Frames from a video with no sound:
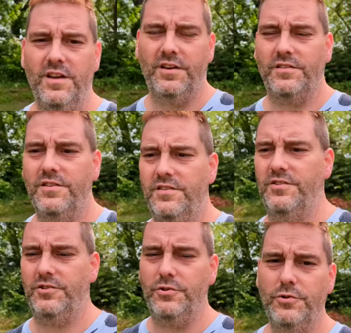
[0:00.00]
Because this
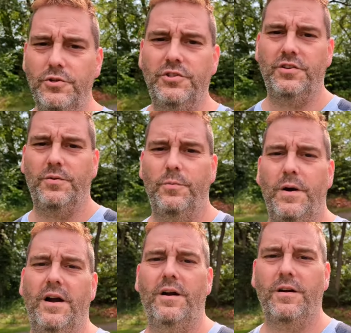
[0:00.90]
is usually
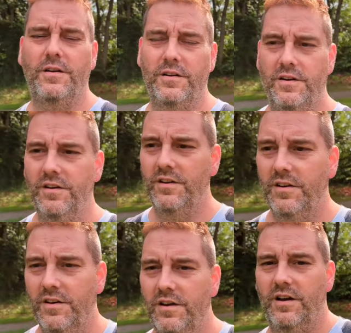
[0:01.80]
where
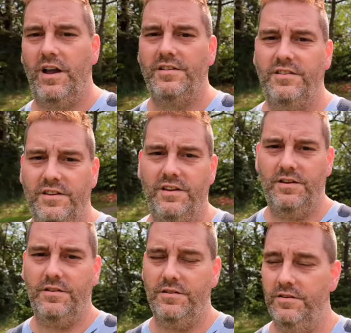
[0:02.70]
I see
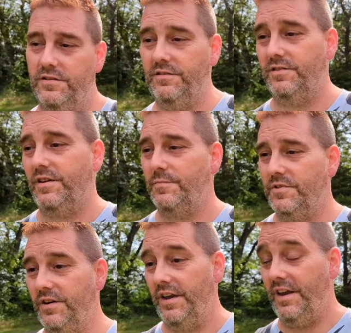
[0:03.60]
the
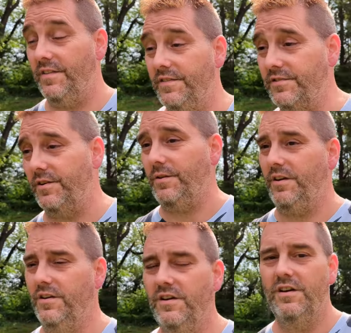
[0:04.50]
Samsung and the Sony
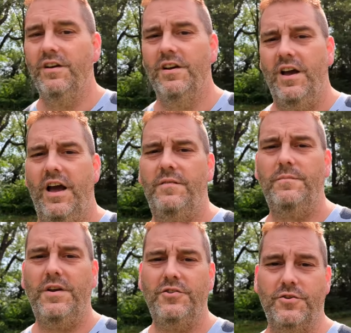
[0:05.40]
have
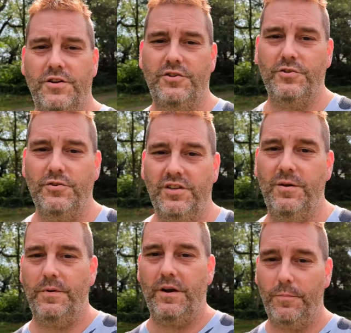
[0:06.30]
major issues
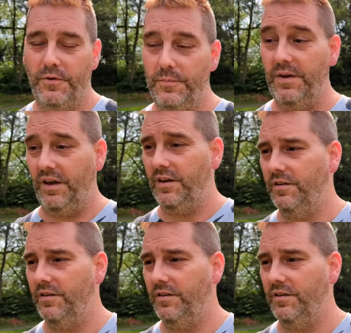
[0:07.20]
keeping up with me.